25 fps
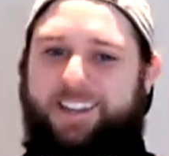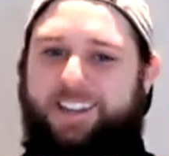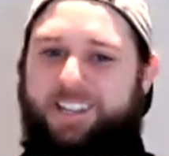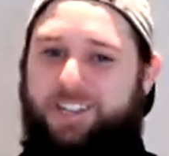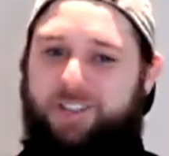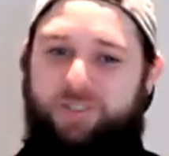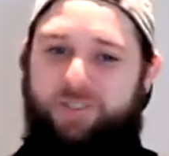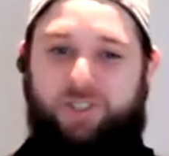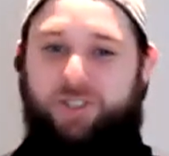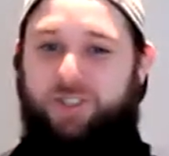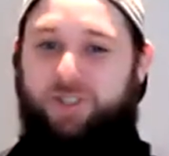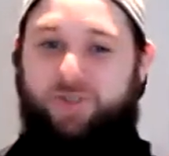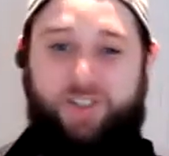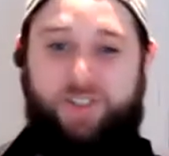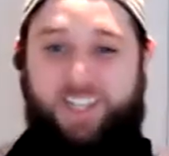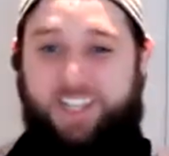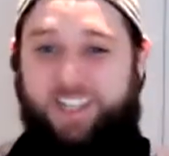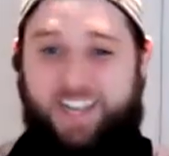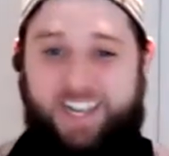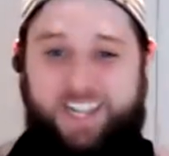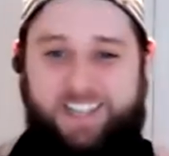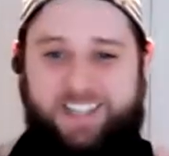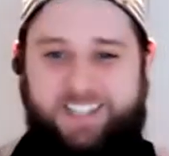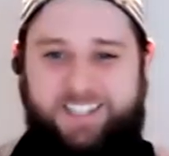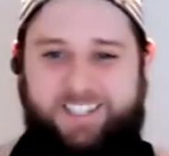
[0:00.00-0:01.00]
users really
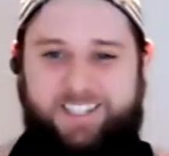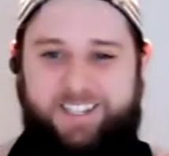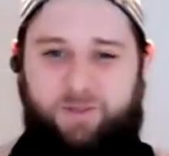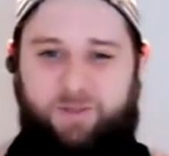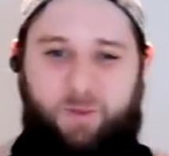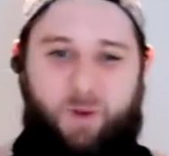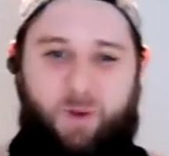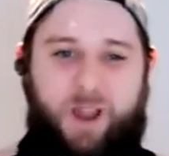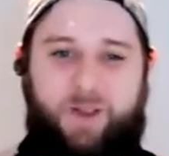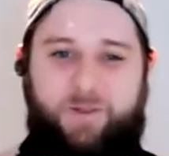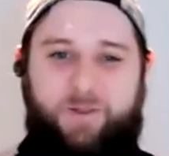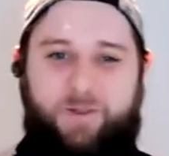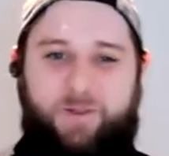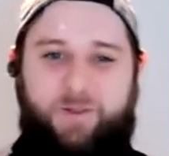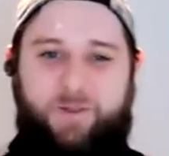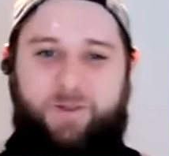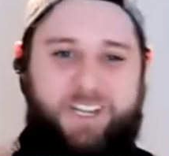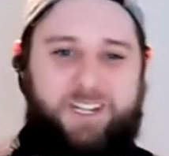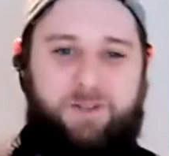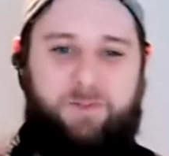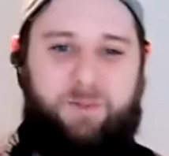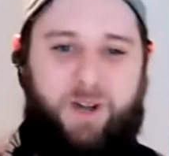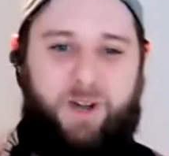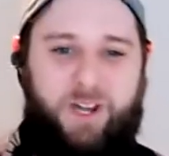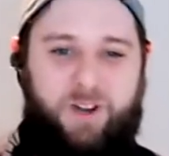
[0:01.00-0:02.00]
like this and why we
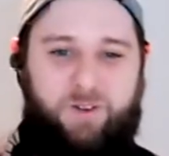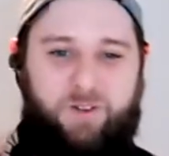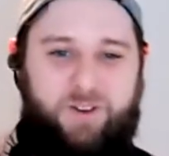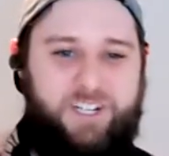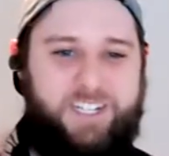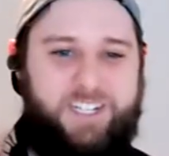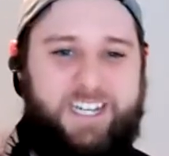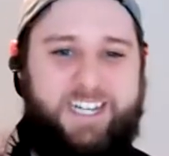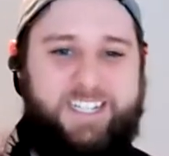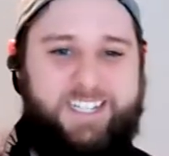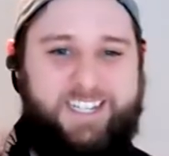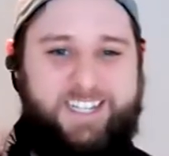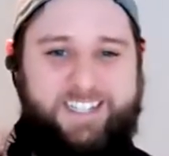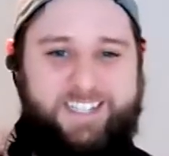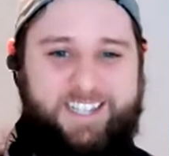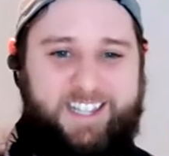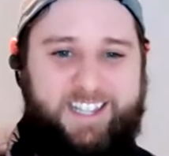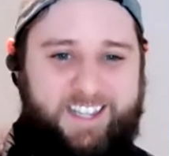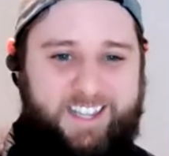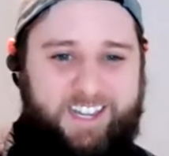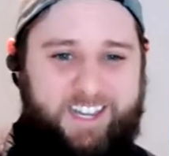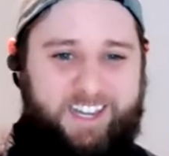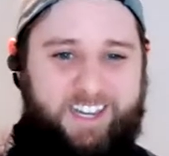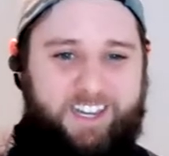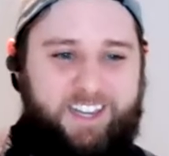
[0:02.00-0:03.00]
need to prioritize this as a
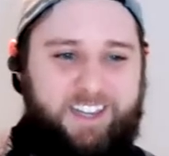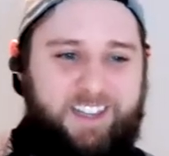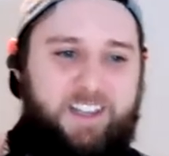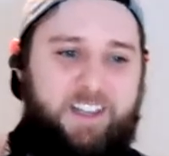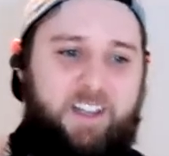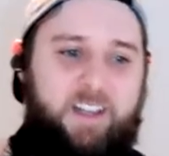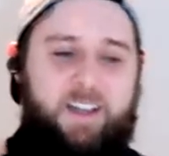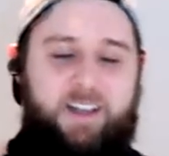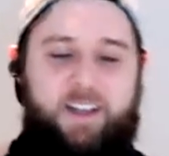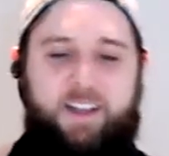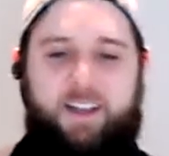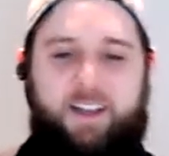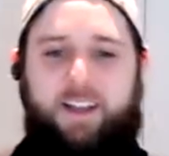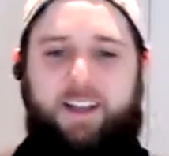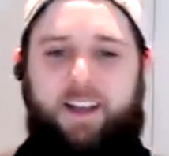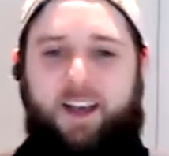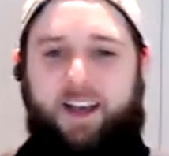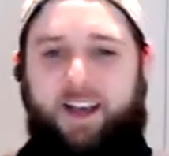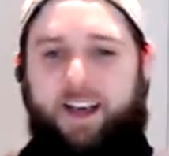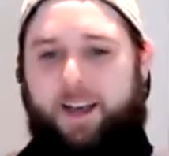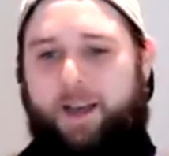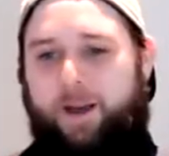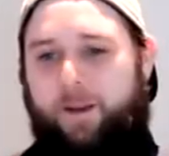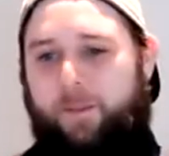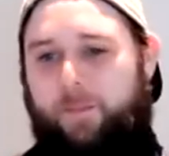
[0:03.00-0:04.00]
thing.
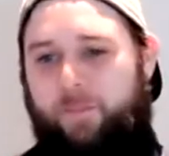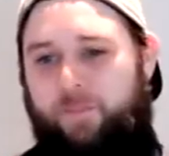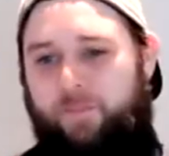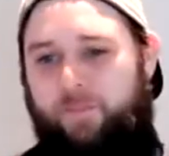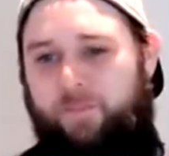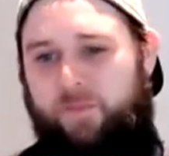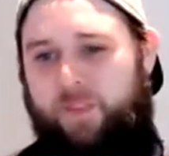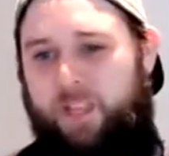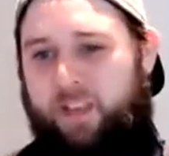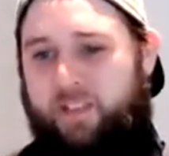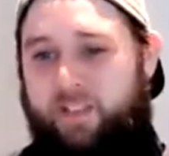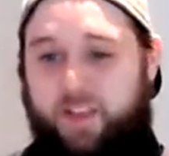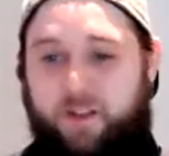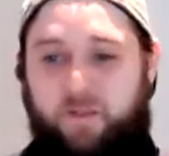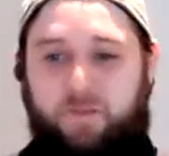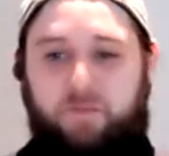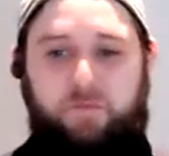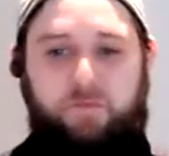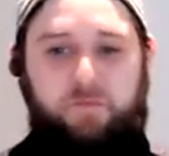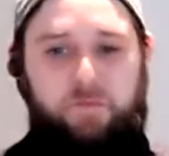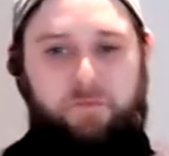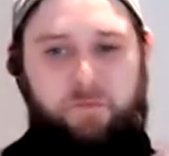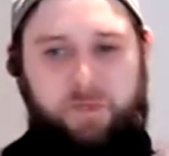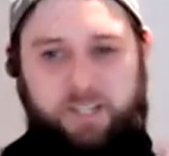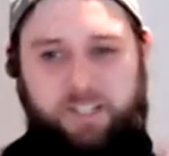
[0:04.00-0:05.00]
Um, and then
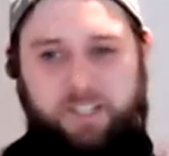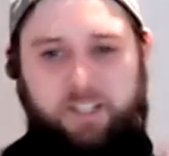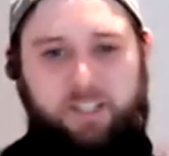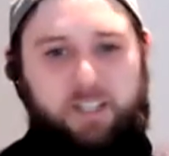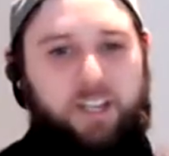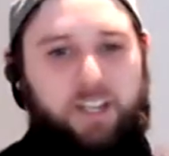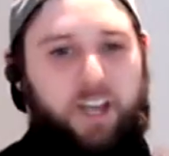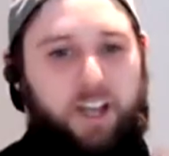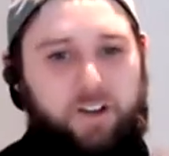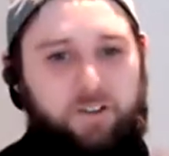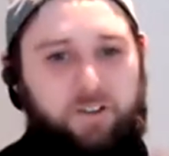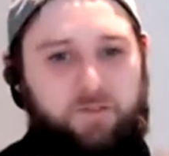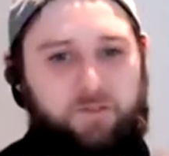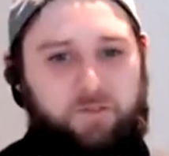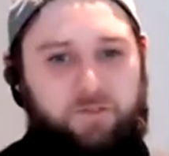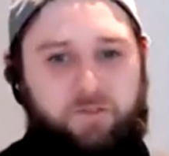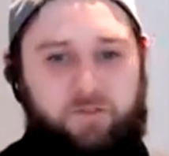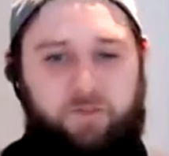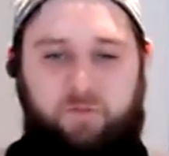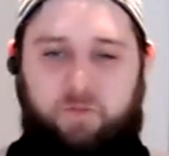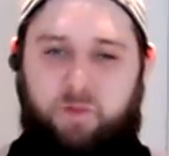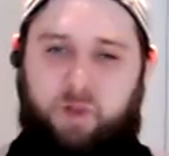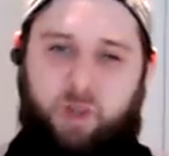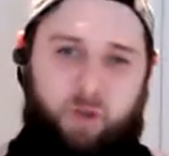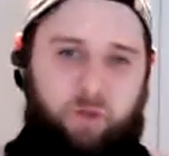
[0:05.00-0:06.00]
basically kind of
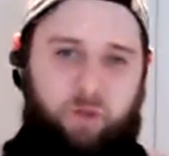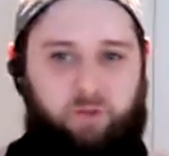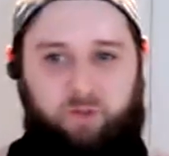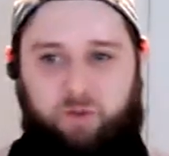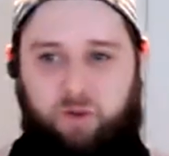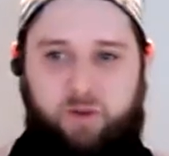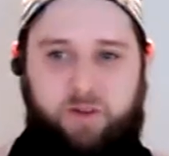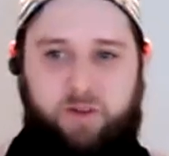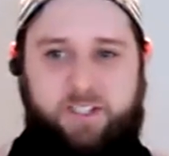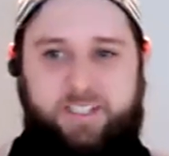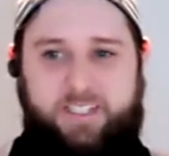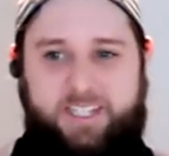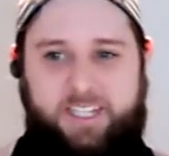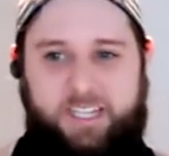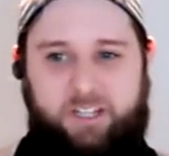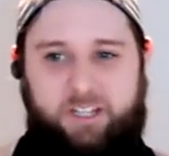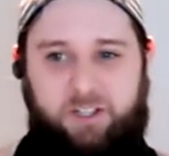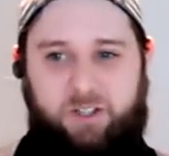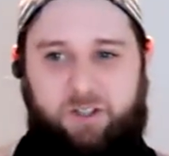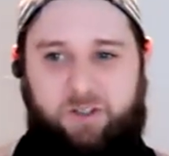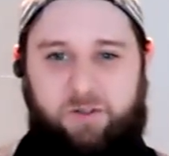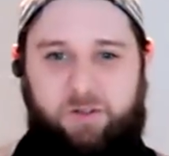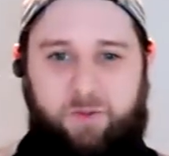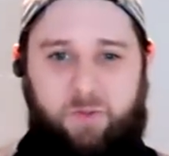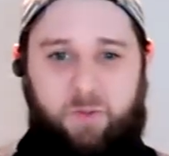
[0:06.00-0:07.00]
go through
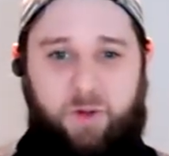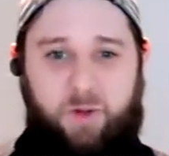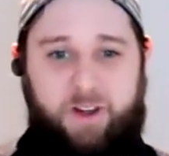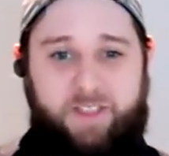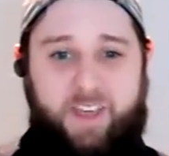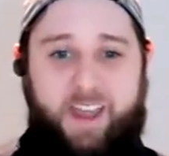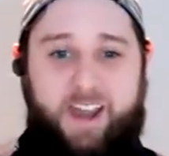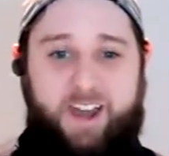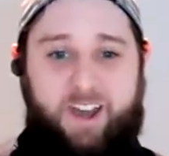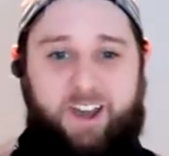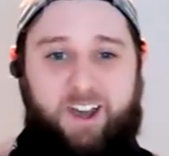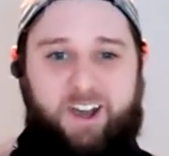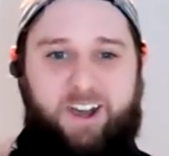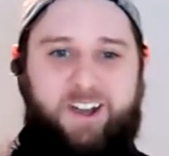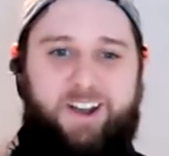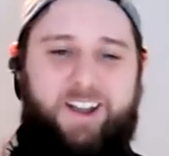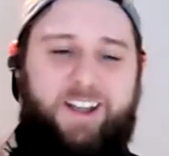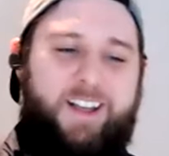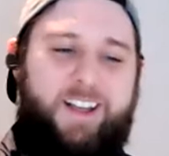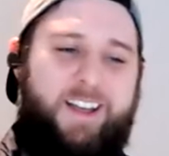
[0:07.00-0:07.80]
until we're there.